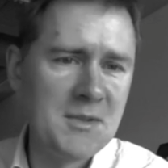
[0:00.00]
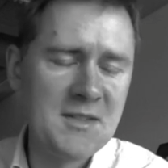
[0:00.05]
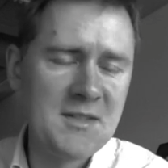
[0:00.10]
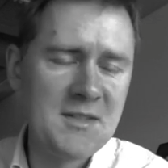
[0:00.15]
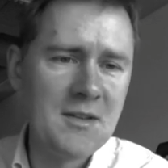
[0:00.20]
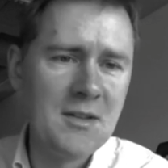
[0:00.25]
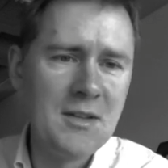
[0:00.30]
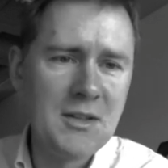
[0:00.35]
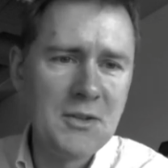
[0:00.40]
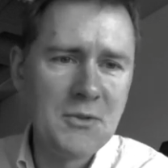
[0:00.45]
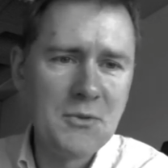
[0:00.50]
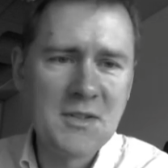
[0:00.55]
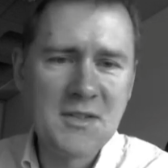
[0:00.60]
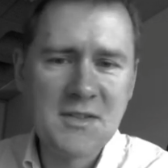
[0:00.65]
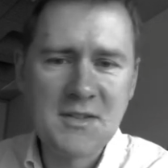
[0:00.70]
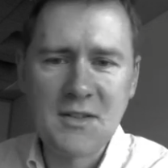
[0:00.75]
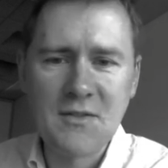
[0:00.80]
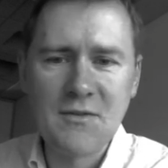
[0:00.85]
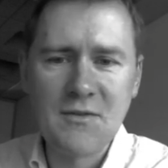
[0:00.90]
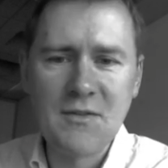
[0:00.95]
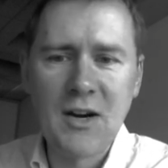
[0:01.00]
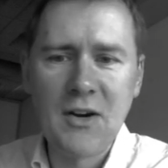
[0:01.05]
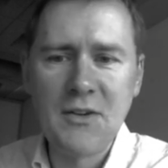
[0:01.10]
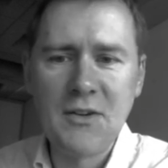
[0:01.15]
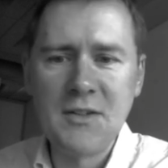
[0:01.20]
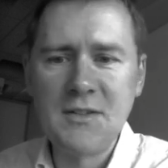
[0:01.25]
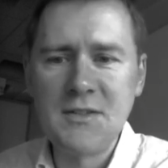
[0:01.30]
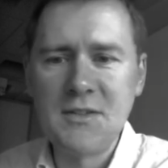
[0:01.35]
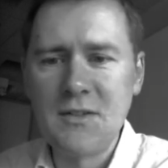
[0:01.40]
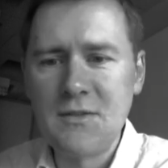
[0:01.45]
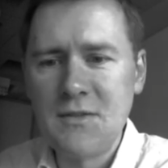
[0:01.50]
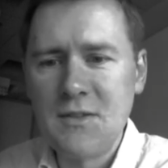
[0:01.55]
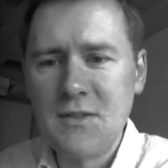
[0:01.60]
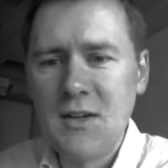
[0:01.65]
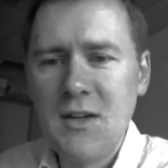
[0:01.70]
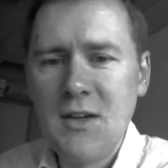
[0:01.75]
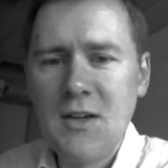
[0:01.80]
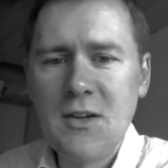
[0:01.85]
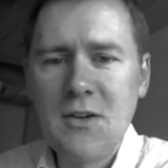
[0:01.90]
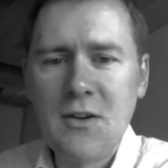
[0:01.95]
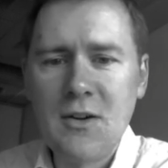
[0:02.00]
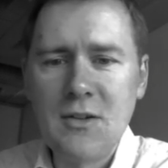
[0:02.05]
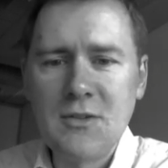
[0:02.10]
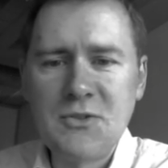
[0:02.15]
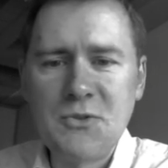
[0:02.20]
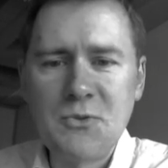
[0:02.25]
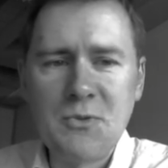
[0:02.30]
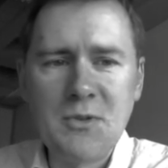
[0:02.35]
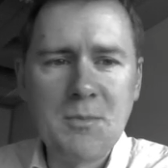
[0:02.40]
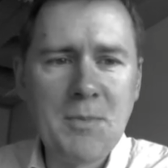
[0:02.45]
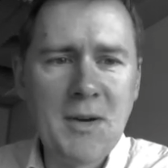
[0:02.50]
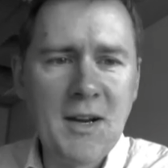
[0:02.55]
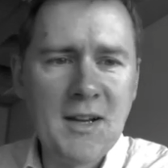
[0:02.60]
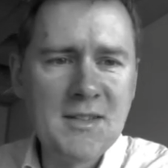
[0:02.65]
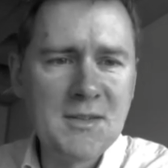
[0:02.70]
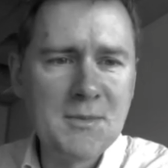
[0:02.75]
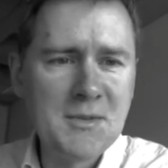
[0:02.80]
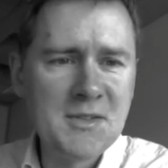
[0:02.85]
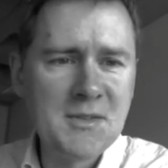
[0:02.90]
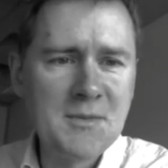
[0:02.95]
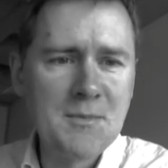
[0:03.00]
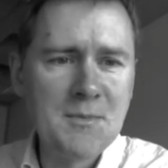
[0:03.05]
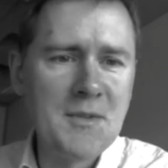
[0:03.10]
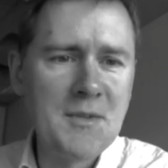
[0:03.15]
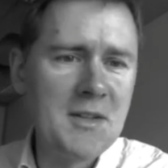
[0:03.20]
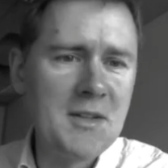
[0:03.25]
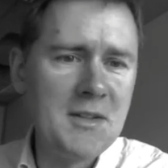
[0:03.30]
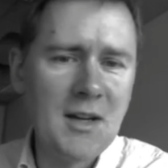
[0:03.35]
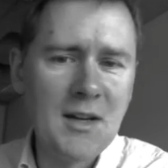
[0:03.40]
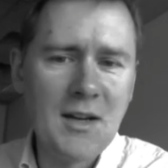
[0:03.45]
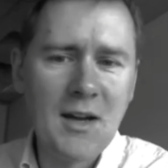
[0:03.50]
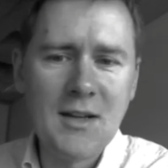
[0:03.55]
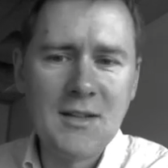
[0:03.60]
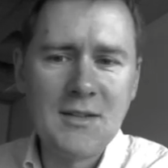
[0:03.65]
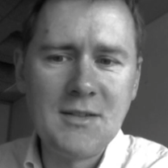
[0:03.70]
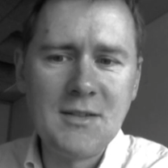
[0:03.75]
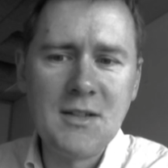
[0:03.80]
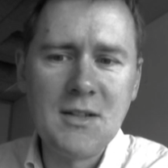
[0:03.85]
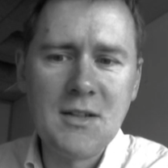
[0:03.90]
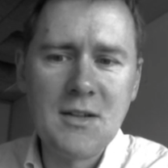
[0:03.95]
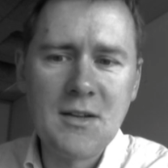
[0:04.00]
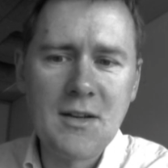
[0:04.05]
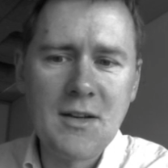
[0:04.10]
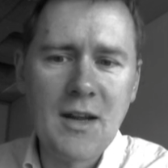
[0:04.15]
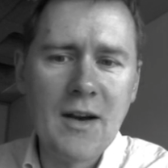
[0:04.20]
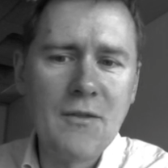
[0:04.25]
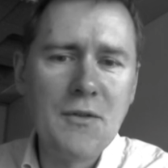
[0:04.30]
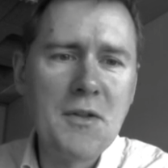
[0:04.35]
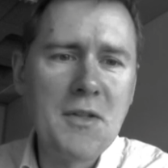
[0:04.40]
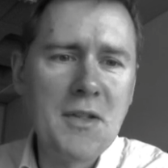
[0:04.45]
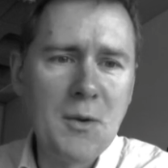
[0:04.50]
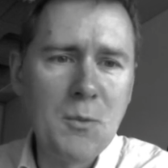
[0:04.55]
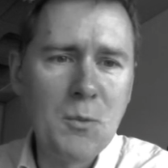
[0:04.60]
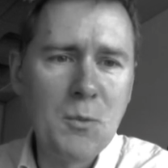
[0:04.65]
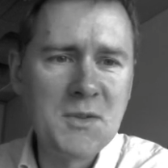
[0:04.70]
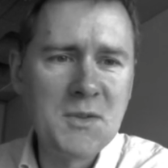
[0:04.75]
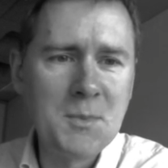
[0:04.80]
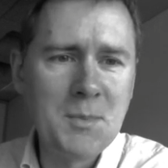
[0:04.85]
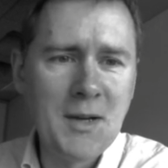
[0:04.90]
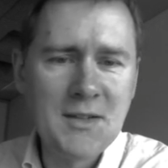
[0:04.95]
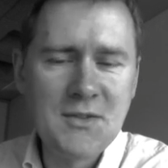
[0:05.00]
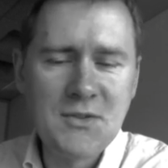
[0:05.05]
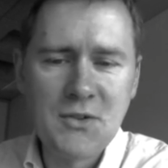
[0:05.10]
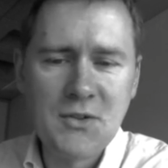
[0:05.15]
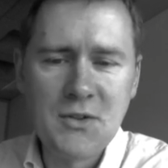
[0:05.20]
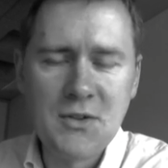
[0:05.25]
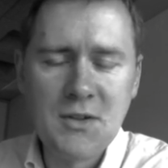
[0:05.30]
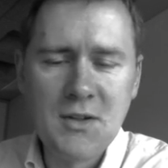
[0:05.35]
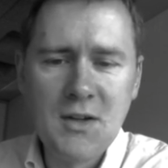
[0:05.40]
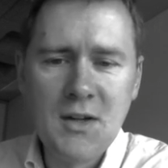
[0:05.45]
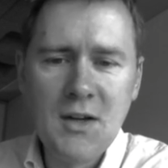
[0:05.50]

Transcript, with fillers: It's the linguistic variant of cultural pessimism, the idea that everything was better